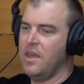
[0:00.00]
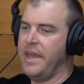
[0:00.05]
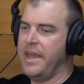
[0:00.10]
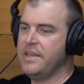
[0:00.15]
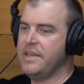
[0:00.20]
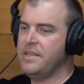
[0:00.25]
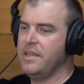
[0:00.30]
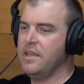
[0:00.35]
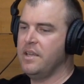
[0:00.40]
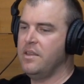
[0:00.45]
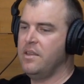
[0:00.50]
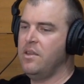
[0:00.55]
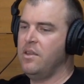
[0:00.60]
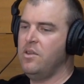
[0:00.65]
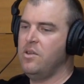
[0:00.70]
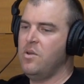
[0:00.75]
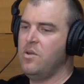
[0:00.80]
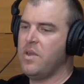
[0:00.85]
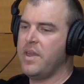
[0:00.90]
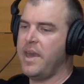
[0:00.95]
Hunting in the
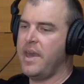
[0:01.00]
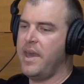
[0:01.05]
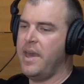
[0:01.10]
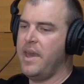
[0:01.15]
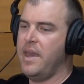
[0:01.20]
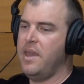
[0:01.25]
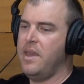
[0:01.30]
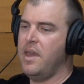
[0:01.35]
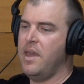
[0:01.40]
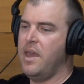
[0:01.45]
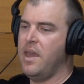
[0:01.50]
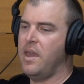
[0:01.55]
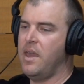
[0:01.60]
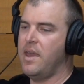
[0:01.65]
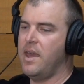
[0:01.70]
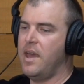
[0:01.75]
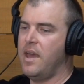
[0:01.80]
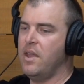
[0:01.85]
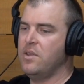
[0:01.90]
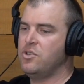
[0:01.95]
UK and
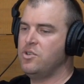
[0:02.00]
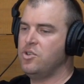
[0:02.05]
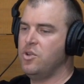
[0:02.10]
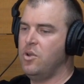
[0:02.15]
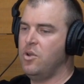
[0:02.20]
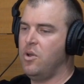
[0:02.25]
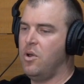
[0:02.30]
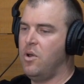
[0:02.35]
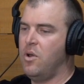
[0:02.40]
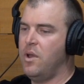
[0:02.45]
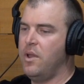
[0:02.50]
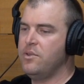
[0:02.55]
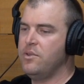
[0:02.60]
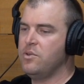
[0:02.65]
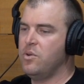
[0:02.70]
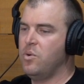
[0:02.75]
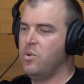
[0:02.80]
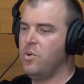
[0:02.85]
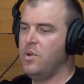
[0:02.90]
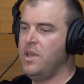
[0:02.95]
can't shoot hinds
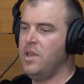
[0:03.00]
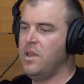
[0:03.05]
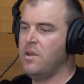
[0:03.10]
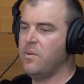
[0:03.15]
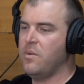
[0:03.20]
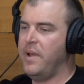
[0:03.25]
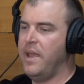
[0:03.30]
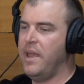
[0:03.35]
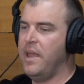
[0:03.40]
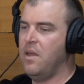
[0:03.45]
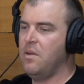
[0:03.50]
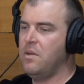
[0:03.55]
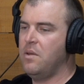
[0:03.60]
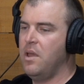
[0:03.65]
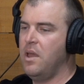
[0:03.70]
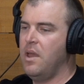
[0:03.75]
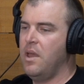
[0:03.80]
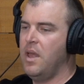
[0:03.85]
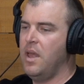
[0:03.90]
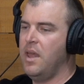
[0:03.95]
all year round.
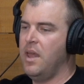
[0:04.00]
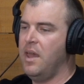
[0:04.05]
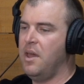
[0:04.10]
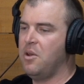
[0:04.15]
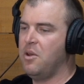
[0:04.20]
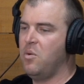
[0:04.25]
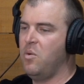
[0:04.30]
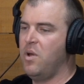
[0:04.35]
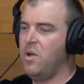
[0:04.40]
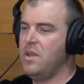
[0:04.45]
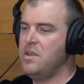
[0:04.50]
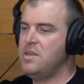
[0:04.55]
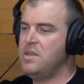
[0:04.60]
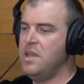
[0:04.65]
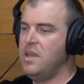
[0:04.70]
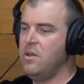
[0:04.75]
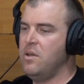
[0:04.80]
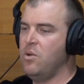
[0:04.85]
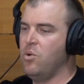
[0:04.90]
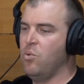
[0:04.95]
How do I
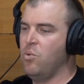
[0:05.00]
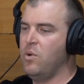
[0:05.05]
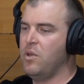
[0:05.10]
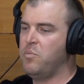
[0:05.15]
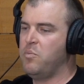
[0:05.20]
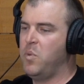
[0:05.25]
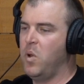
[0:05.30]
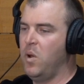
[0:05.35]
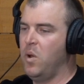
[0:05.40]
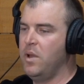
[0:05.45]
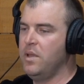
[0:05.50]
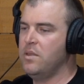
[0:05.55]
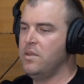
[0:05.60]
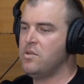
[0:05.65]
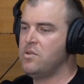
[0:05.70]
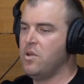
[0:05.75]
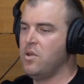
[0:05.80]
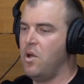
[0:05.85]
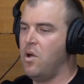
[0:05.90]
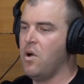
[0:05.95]
deal with pulling
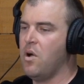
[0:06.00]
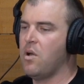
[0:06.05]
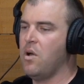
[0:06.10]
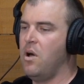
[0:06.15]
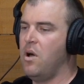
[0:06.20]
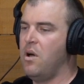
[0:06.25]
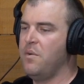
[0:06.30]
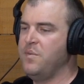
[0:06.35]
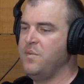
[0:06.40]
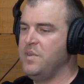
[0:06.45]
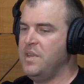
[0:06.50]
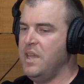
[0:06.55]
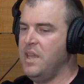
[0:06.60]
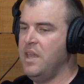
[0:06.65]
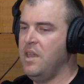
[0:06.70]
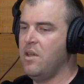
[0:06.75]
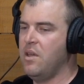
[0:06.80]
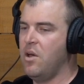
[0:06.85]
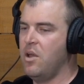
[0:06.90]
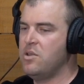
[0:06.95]
the dog off
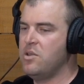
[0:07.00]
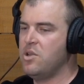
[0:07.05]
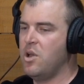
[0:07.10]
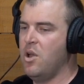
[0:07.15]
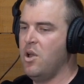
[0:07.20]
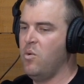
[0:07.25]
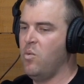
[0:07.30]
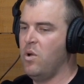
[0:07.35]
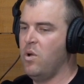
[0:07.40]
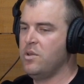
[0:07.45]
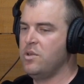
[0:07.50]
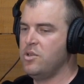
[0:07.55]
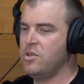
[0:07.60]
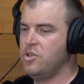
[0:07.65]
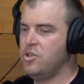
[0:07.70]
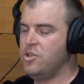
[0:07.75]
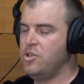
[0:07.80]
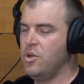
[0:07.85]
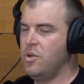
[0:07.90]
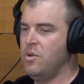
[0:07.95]
deer I don't want to
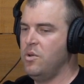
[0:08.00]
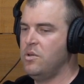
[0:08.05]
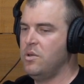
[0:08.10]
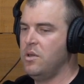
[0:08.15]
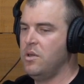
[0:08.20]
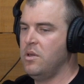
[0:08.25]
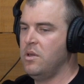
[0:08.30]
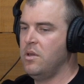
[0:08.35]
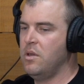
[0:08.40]
shoot